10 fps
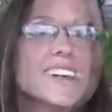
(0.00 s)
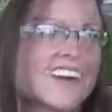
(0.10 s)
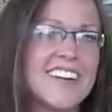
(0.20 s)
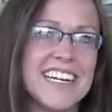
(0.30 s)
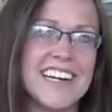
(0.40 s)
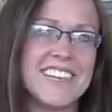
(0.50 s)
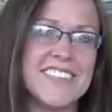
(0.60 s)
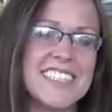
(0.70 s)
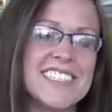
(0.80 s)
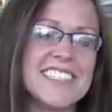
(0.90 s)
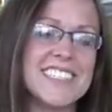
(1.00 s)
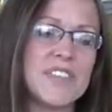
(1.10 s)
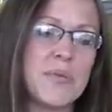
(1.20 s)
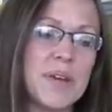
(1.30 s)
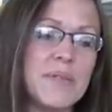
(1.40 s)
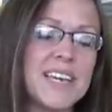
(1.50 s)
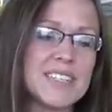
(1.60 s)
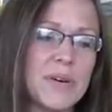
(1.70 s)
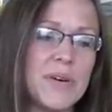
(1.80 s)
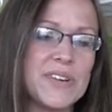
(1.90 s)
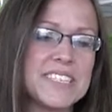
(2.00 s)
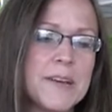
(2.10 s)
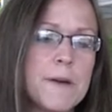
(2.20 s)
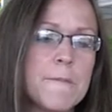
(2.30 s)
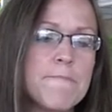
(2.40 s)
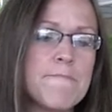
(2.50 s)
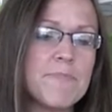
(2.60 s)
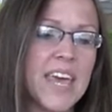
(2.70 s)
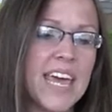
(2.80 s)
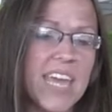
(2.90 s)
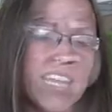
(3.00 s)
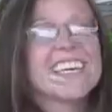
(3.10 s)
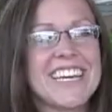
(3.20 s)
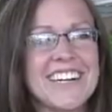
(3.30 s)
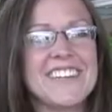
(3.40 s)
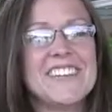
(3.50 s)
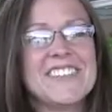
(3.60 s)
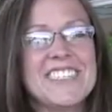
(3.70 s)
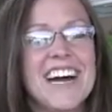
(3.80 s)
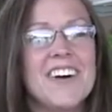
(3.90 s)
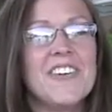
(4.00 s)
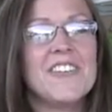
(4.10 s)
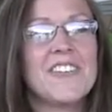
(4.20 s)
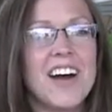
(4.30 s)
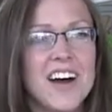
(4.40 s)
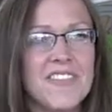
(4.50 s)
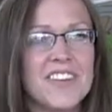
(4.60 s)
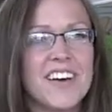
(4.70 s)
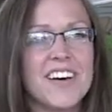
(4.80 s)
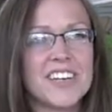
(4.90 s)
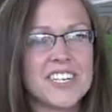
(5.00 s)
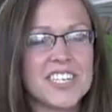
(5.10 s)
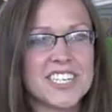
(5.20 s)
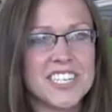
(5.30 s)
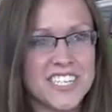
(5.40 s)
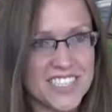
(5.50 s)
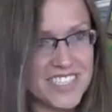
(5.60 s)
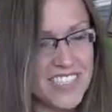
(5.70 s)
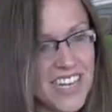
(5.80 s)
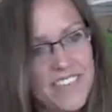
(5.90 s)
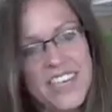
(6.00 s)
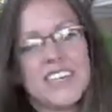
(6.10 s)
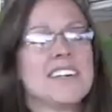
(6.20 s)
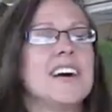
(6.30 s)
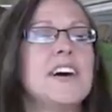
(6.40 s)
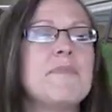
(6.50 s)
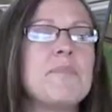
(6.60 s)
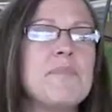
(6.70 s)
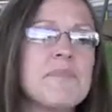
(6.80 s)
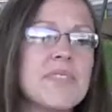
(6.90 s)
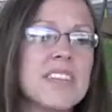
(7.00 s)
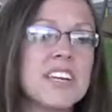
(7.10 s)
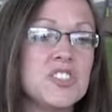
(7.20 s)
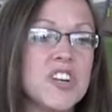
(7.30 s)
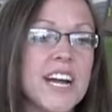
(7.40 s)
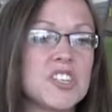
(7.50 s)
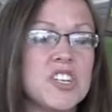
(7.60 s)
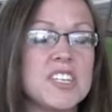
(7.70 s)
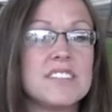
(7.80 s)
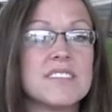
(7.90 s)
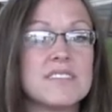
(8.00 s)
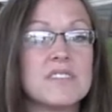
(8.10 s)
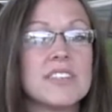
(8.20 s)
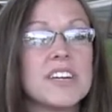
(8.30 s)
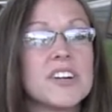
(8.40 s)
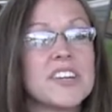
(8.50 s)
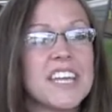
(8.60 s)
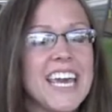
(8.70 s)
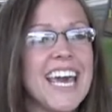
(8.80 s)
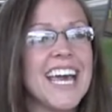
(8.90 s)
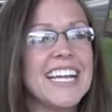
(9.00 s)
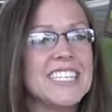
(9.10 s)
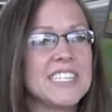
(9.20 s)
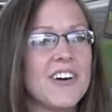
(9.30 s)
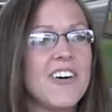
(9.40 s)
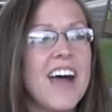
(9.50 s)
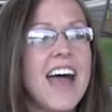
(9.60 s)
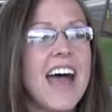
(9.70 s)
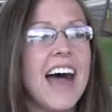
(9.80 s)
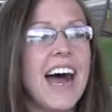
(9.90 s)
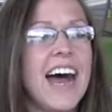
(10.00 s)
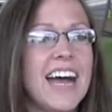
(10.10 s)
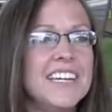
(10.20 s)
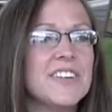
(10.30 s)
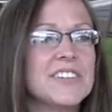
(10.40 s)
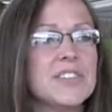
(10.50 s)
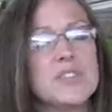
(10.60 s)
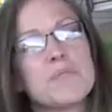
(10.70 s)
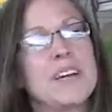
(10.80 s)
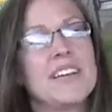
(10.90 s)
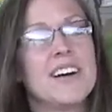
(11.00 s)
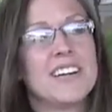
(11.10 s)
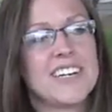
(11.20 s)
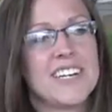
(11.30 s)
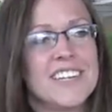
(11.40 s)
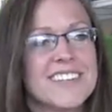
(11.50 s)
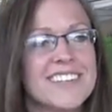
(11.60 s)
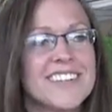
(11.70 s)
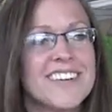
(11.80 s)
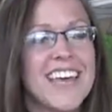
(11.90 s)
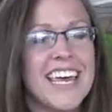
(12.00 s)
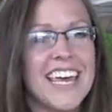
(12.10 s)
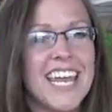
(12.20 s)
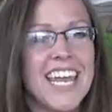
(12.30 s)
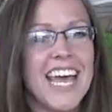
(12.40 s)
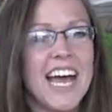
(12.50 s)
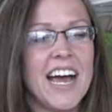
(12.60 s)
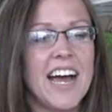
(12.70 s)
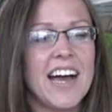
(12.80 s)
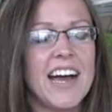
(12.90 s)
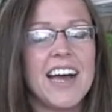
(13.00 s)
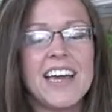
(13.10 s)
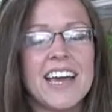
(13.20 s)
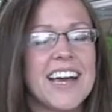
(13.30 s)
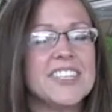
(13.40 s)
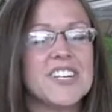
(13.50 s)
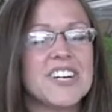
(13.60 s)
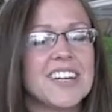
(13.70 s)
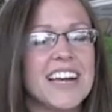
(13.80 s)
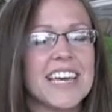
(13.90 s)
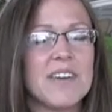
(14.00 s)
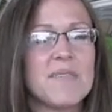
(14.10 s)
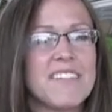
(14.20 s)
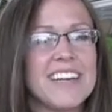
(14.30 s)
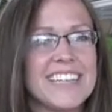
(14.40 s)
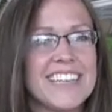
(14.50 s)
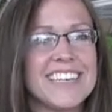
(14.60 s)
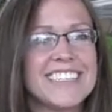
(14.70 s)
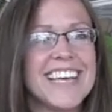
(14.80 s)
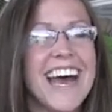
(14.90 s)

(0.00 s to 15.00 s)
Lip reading: Ariana was 3 weeks old, and Carol was out with the other girl having contractions really early, and so I didn't know what to do with my daughter, and I can't believe I did this.